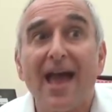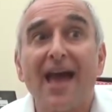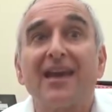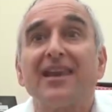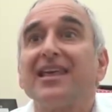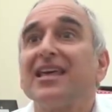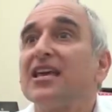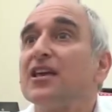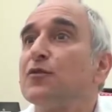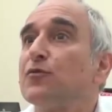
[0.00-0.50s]

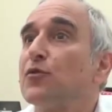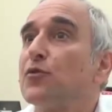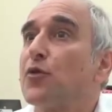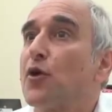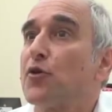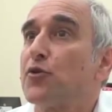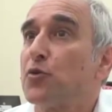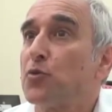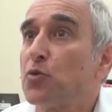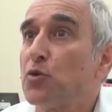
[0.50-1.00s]
and even
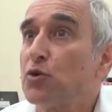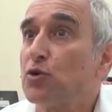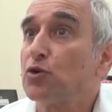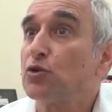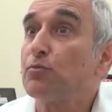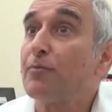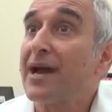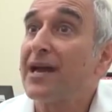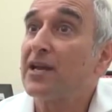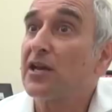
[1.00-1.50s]
though the
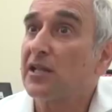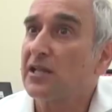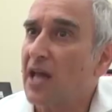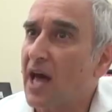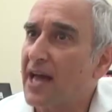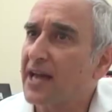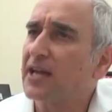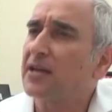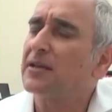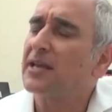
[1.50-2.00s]
world may not
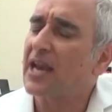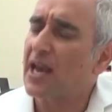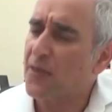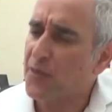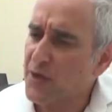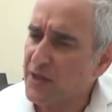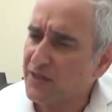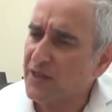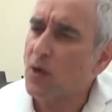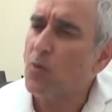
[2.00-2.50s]
like it, and I
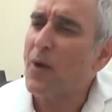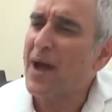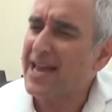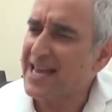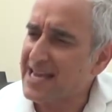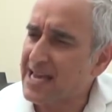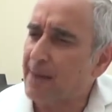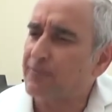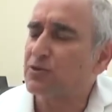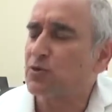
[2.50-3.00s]
think they're
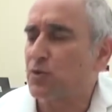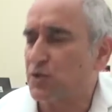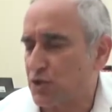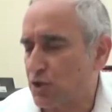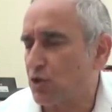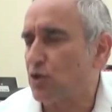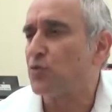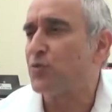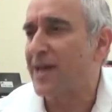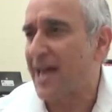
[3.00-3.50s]
waking up to a
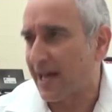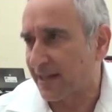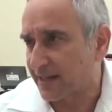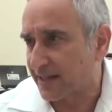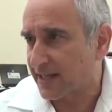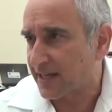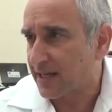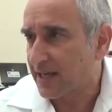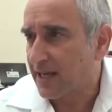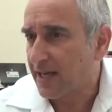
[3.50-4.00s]
certain
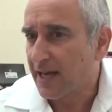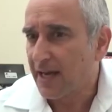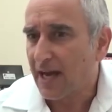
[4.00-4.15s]
reality.